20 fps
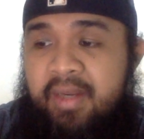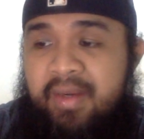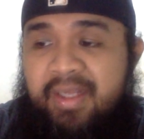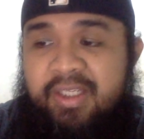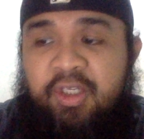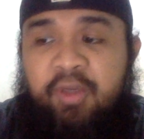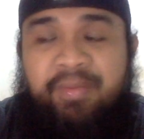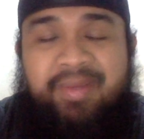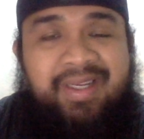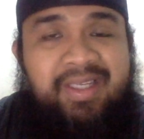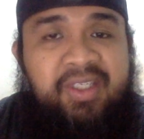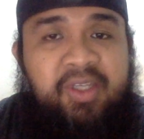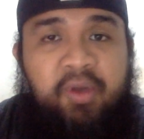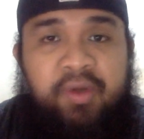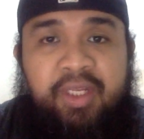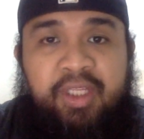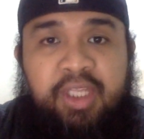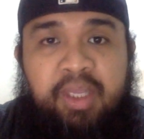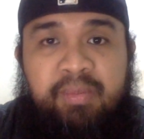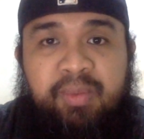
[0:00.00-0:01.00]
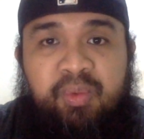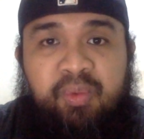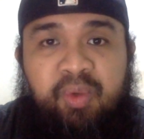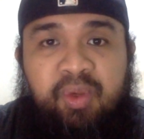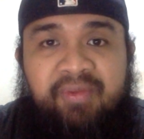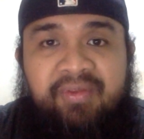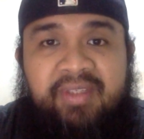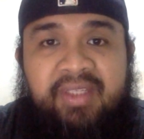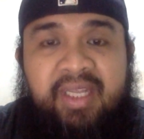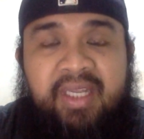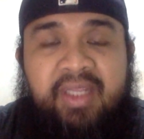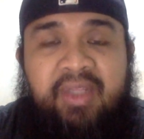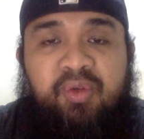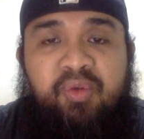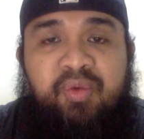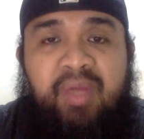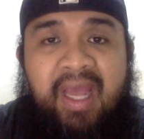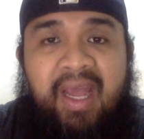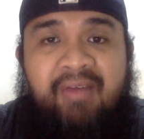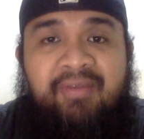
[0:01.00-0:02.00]
Right, so Minnesota Timberwolves, they
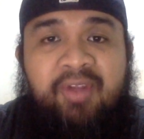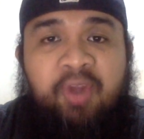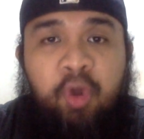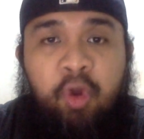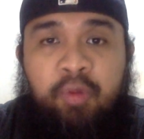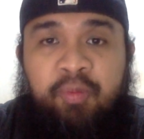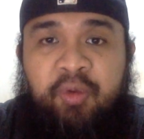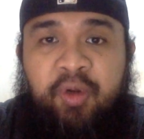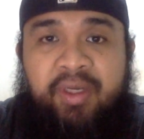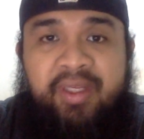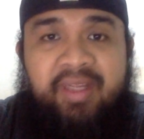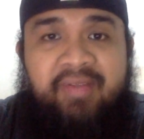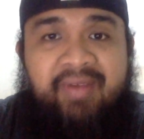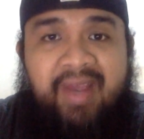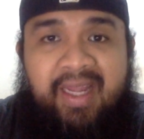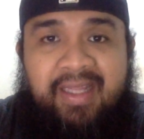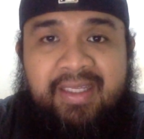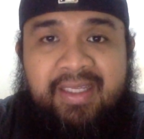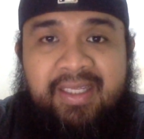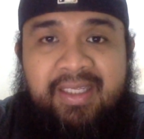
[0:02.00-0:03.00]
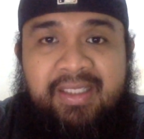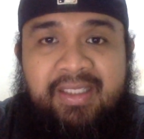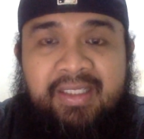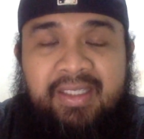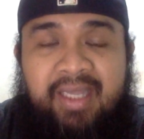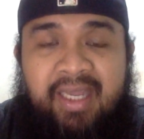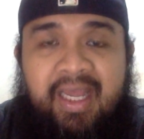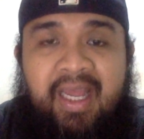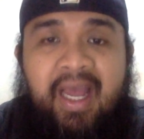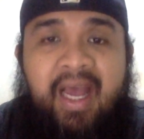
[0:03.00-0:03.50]
do have the home court advantage.